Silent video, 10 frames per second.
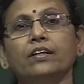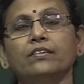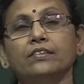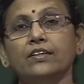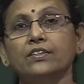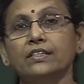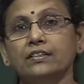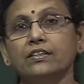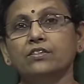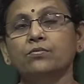such
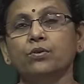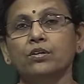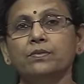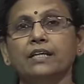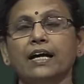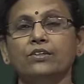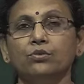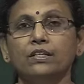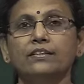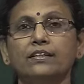discussion forums
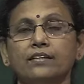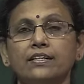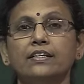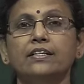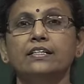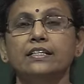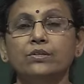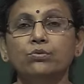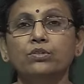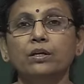actually generate
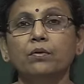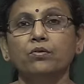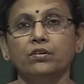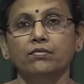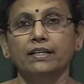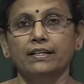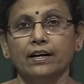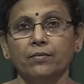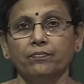huge amount of data,